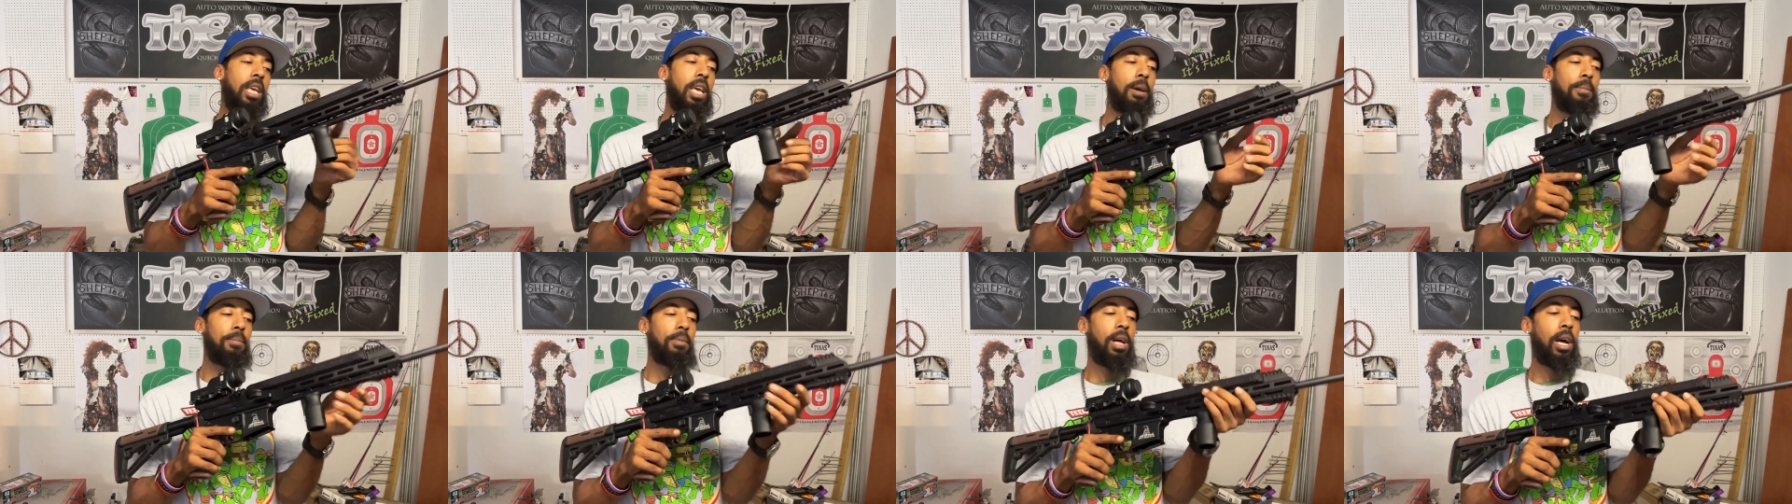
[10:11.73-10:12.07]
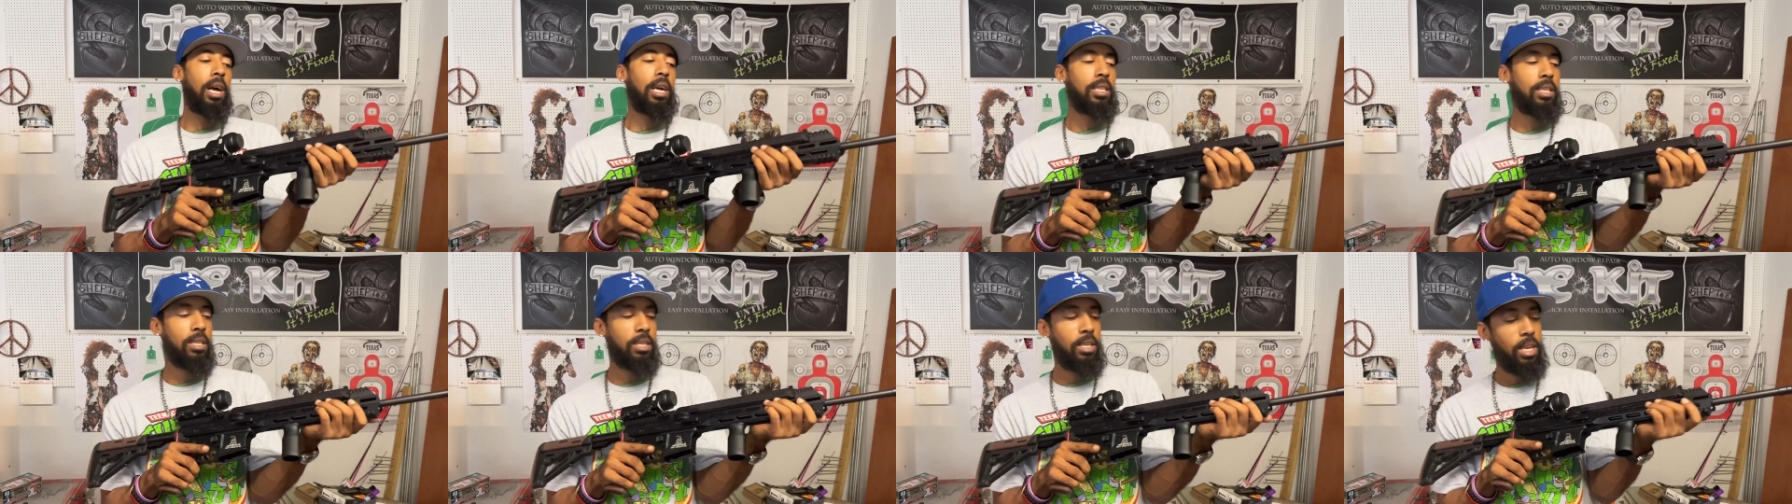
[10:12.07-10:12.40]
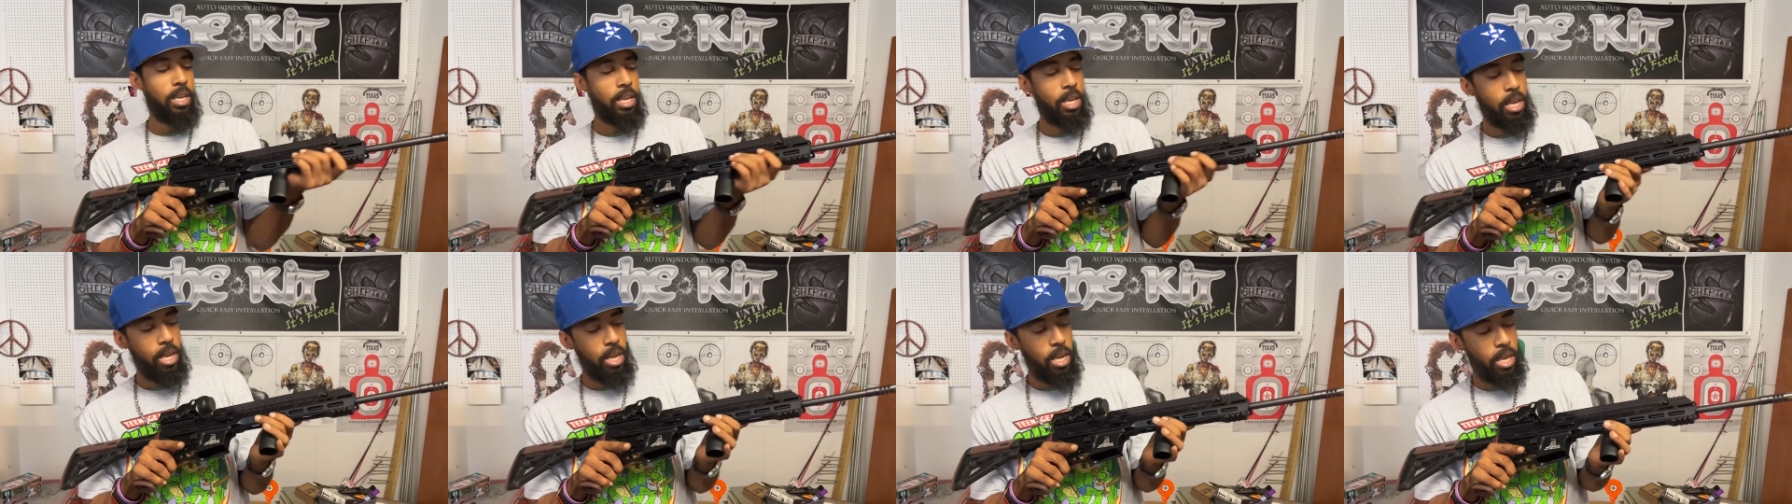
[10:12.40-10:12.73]
M-locks
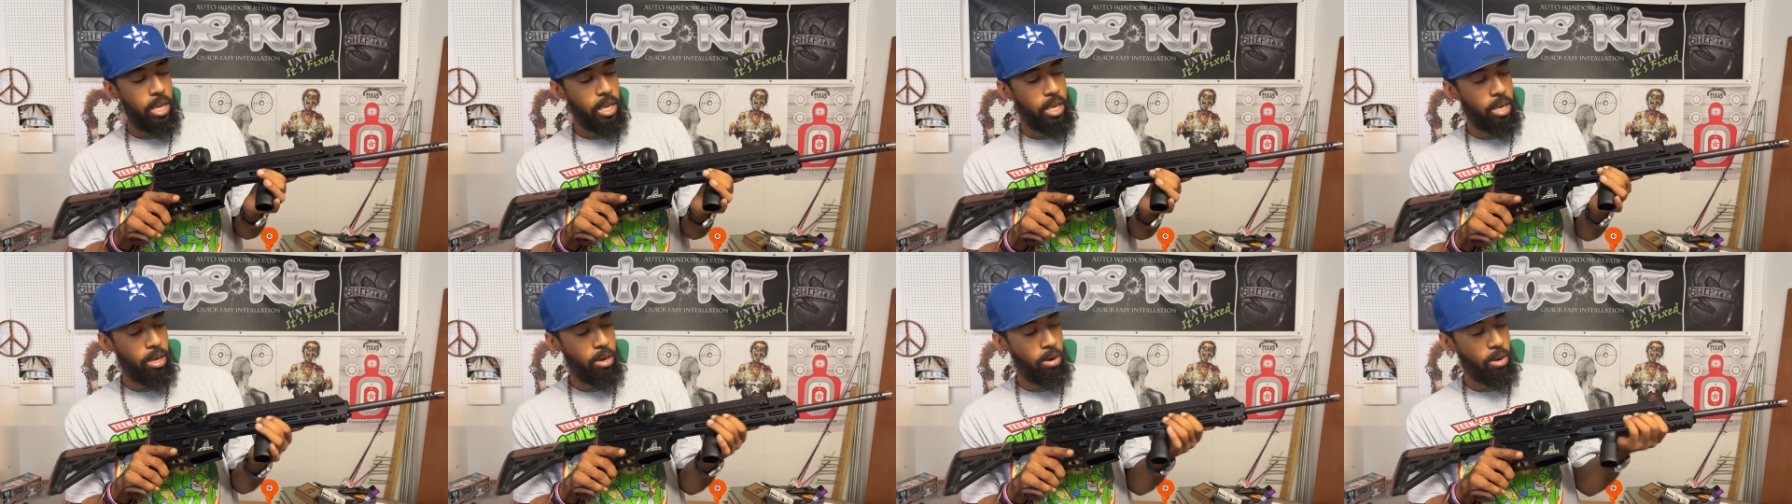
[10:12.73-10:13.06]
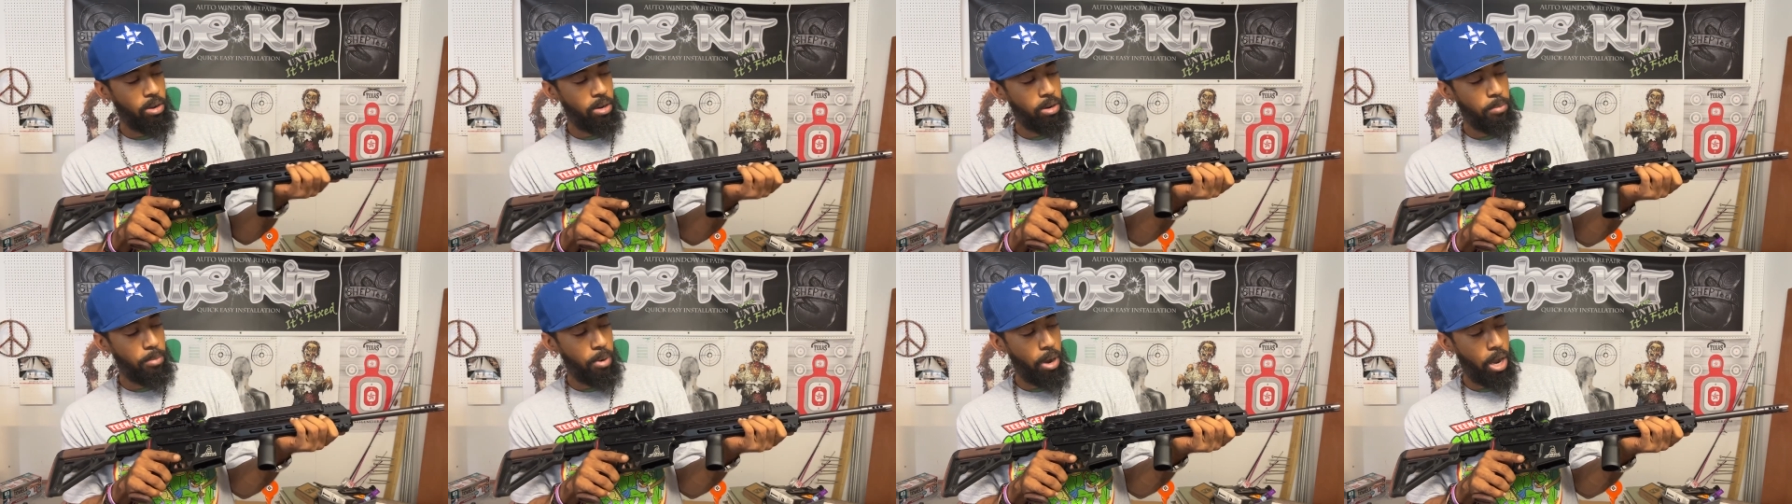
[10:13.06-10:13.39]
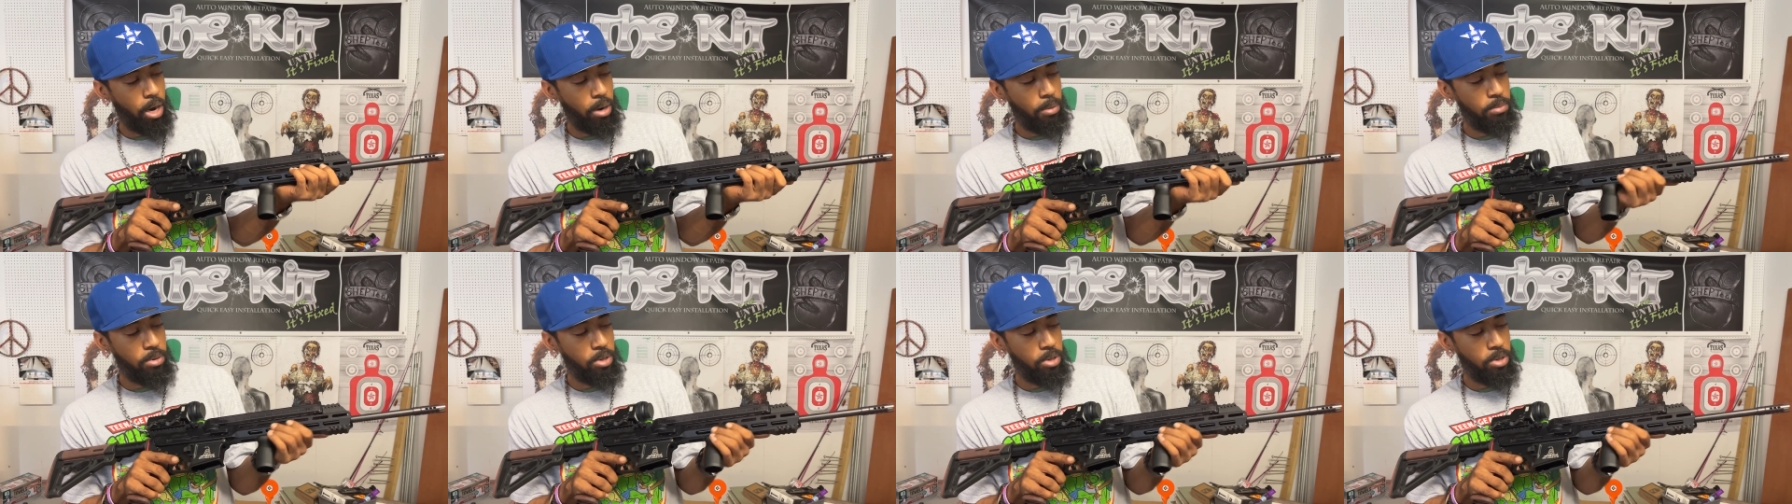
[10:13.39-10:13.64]
here on the bottom.